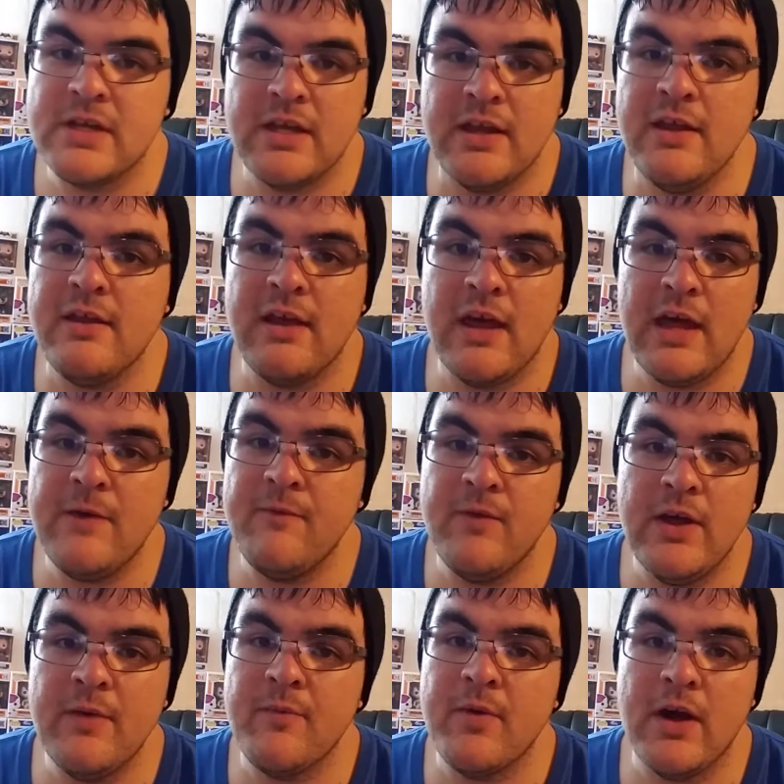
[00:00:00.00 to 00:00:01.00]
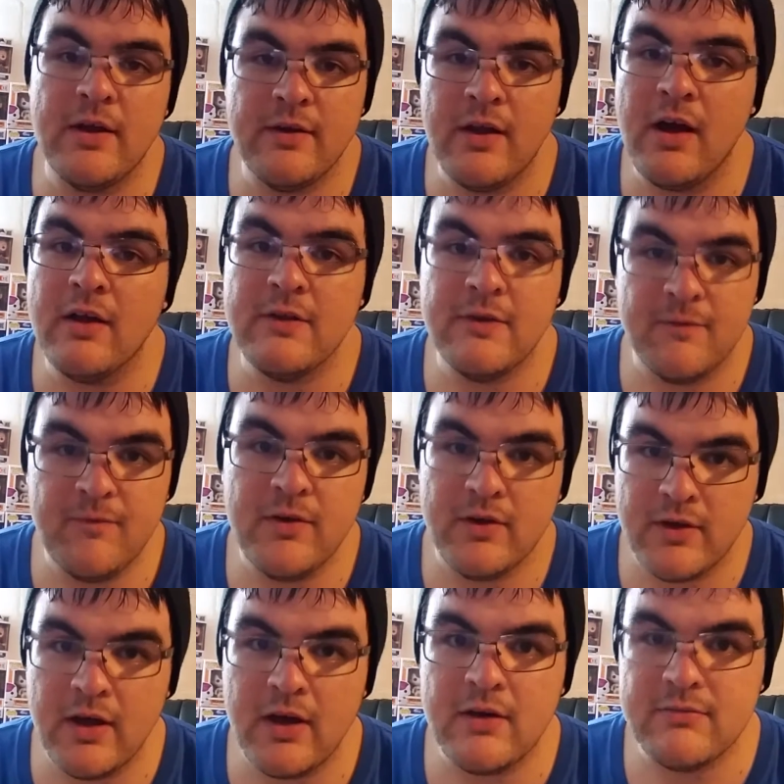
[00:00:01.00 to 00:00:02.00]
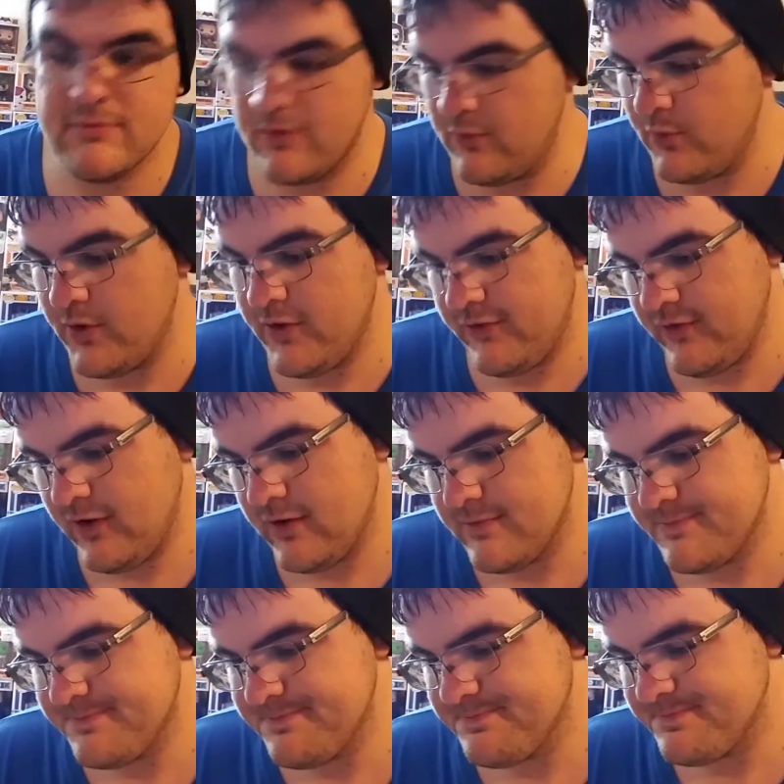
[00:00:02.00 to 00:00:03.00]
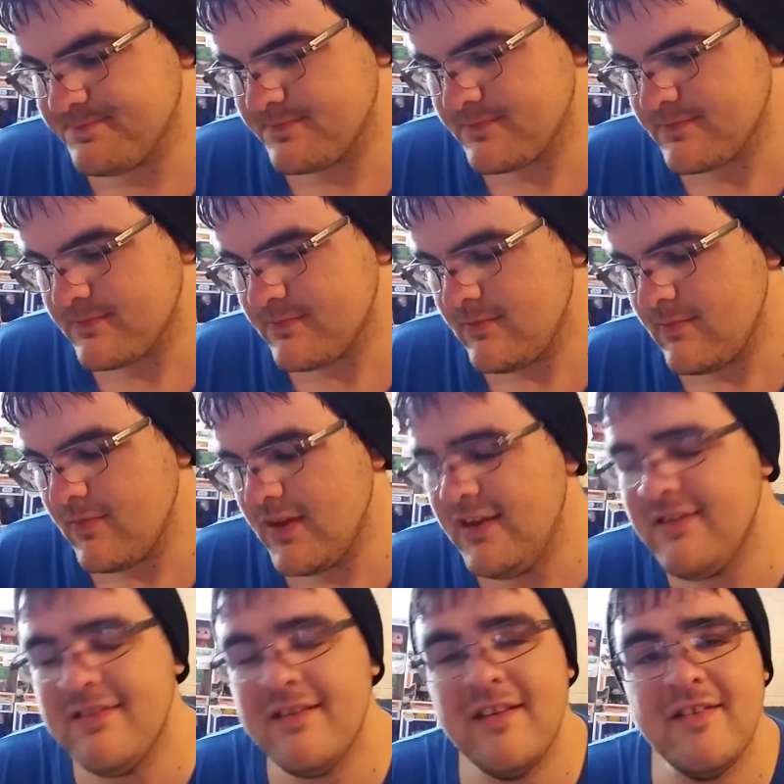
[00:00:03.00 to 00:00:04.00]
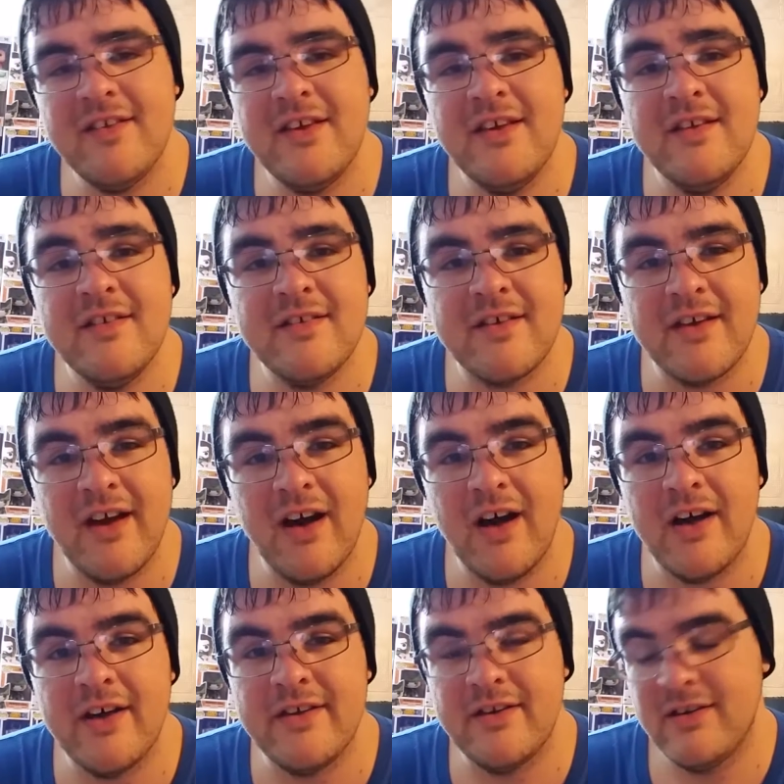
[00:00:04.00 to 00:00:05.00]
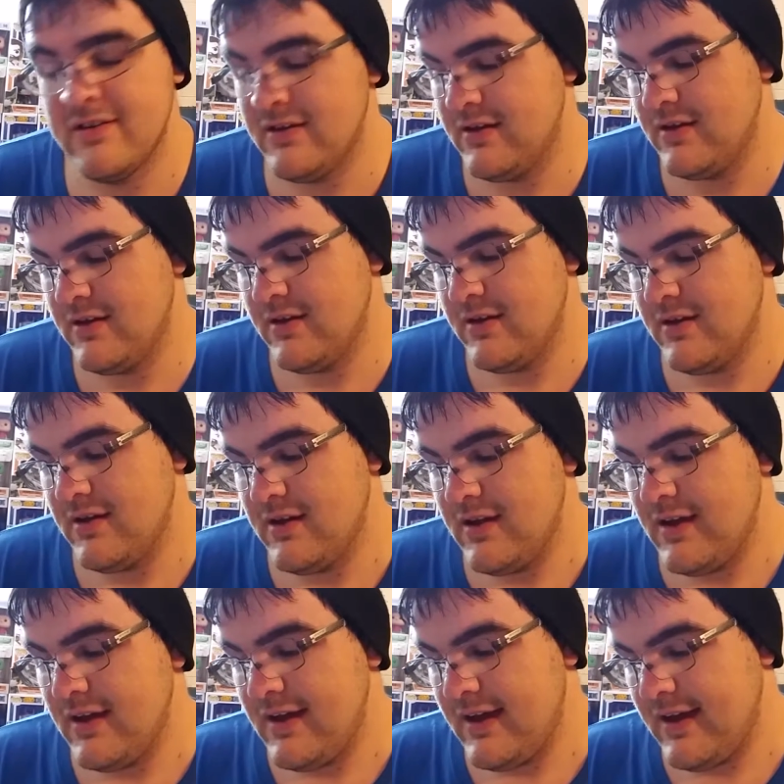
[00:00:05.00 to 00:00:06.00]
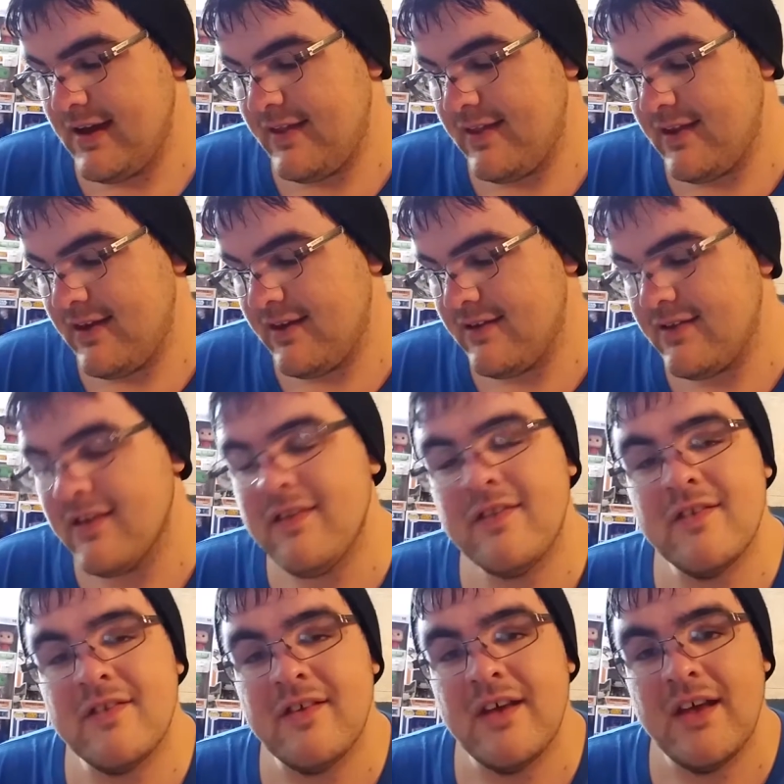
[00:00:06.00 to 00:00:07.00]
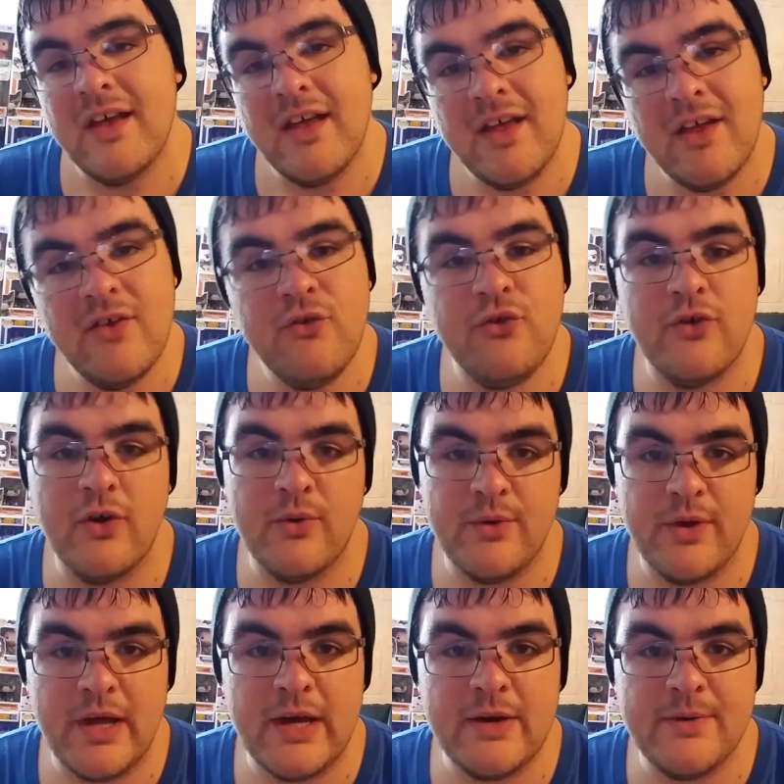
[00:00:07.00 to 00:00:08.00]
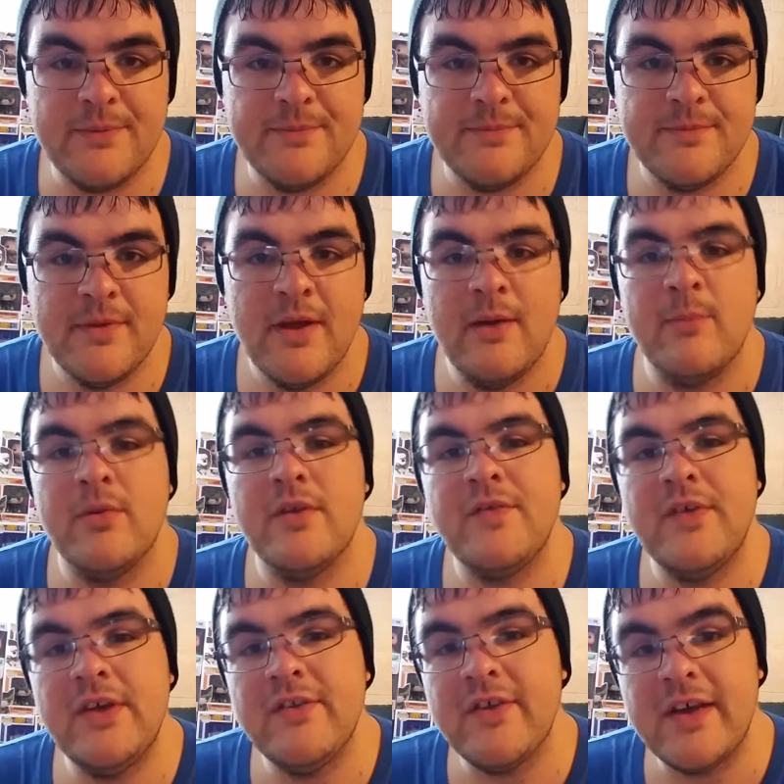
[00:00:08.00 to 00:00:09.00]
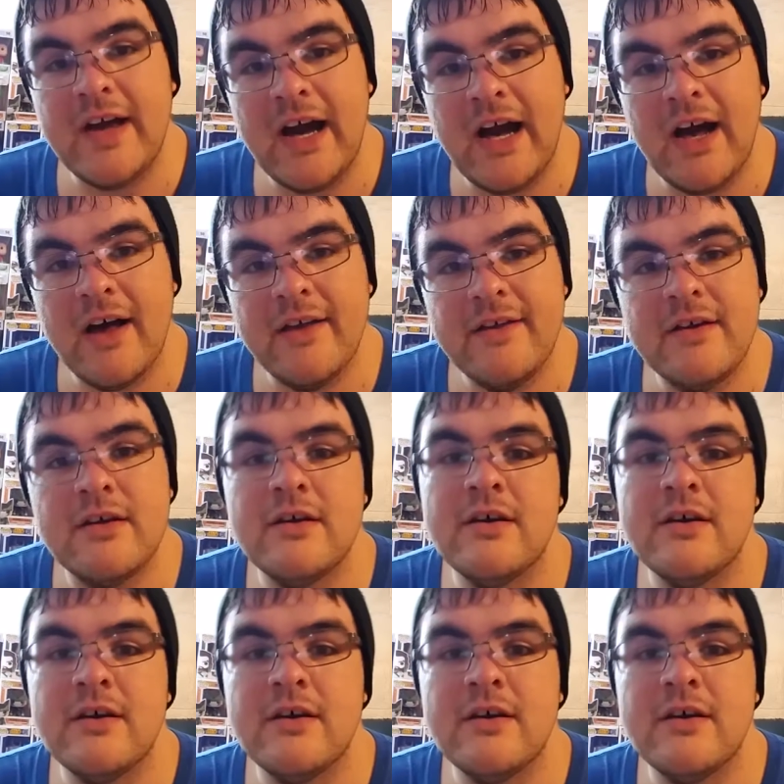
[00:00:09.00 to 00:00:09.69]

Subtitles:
He kayfabe got knocked the fuck out, is what he said. He says that he is a god and that this is his show now. But if he is a god,